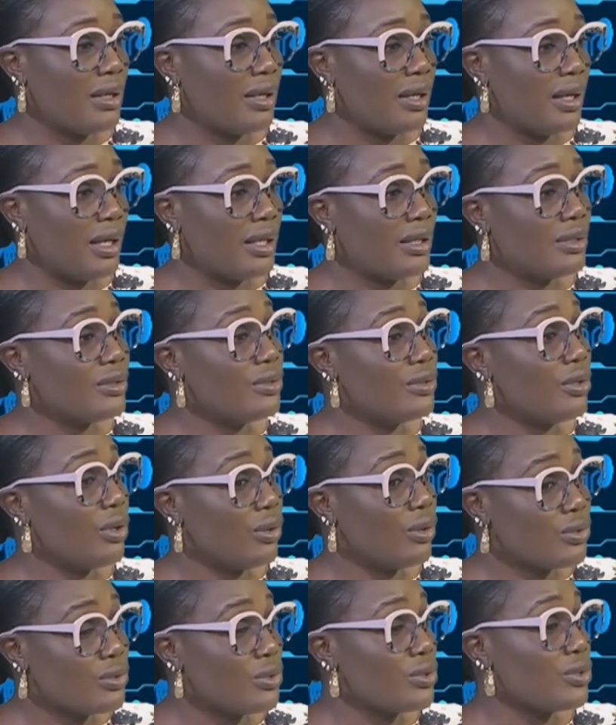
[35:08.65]
and
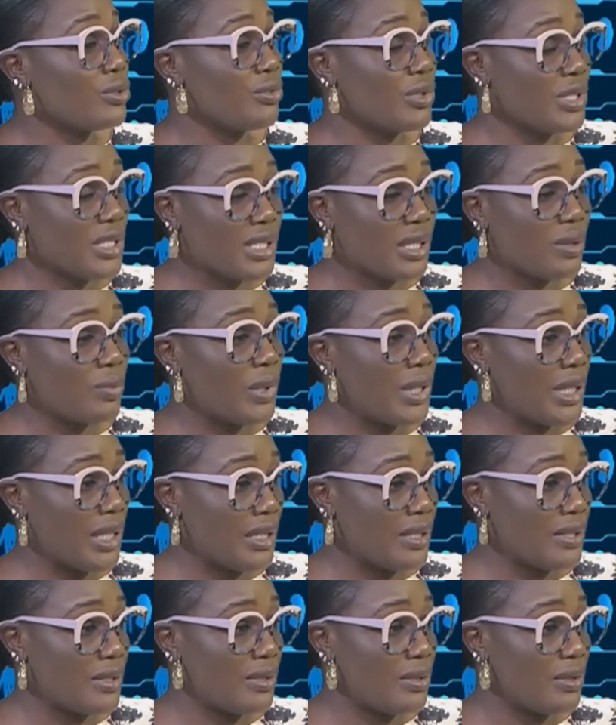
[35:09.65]
also to raise
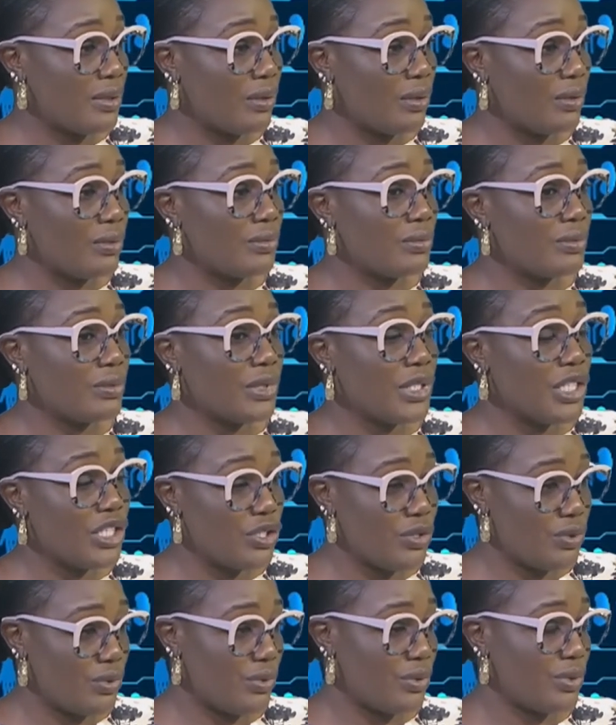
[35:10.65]
awareness on
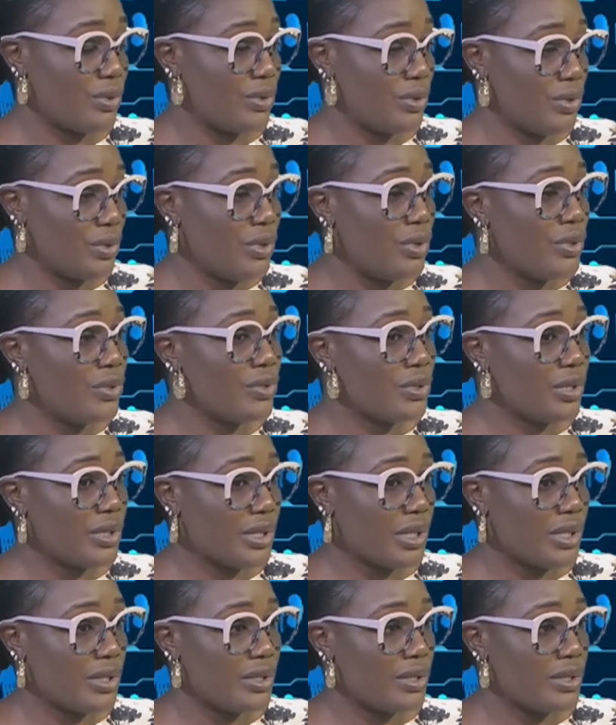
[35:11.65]
issues such as